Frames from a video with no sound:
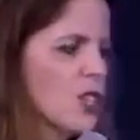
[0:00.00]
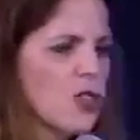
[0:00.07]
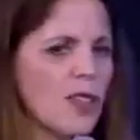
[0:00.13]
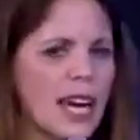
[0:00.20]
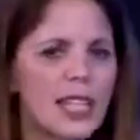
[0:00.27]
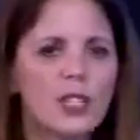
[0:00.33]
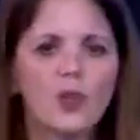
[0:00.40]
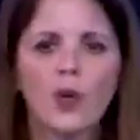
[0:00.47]
So
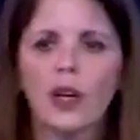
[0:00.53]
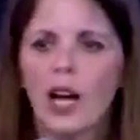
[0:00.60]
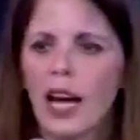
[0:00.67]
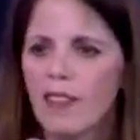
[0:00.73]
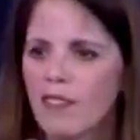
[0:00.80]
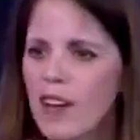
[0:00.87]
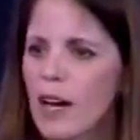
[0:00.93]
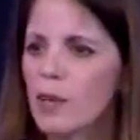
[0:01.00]
that's where
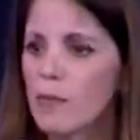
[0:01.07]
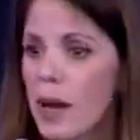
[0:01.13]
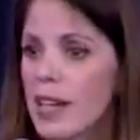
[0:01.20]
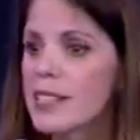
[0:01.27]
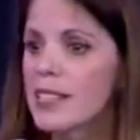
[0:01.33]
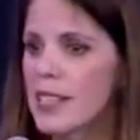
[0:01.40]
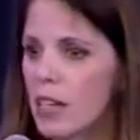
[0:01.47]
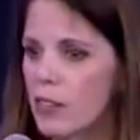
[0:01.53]
I found
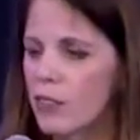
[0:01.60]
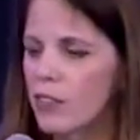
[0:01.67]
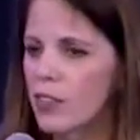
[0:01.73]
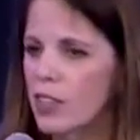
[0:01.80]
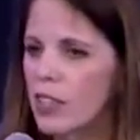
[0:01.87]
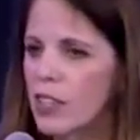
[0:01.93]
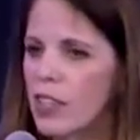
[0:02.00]
myself.